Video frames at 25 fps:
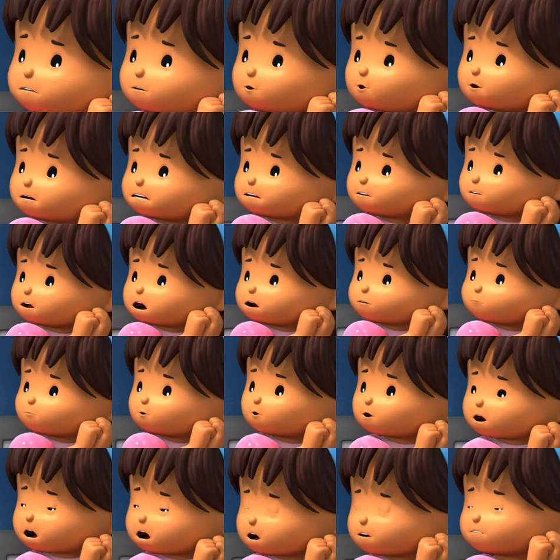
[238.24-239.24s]
wish we
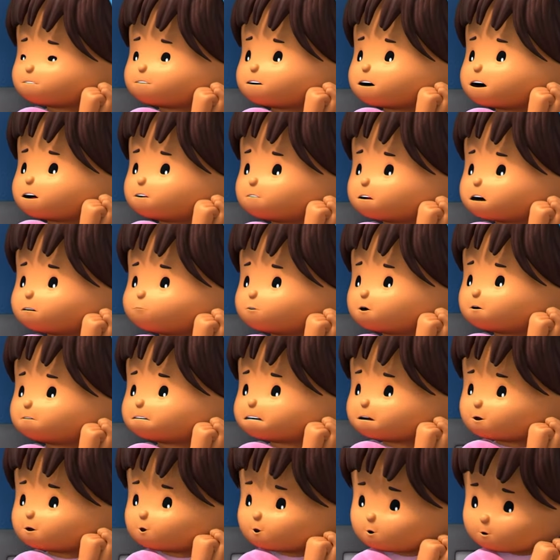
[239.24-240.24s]
never had to
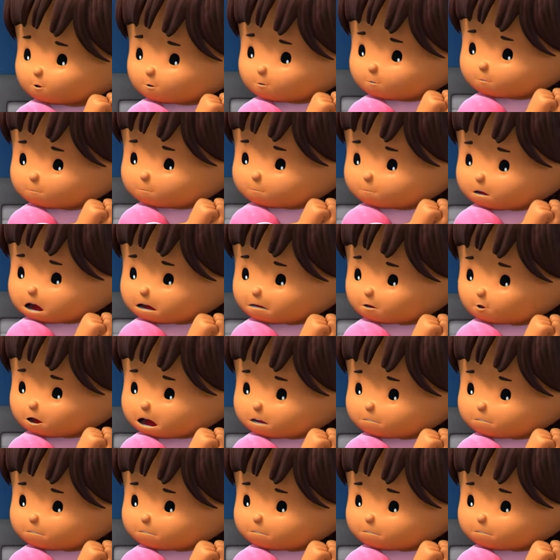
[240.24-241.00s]
deliver you. I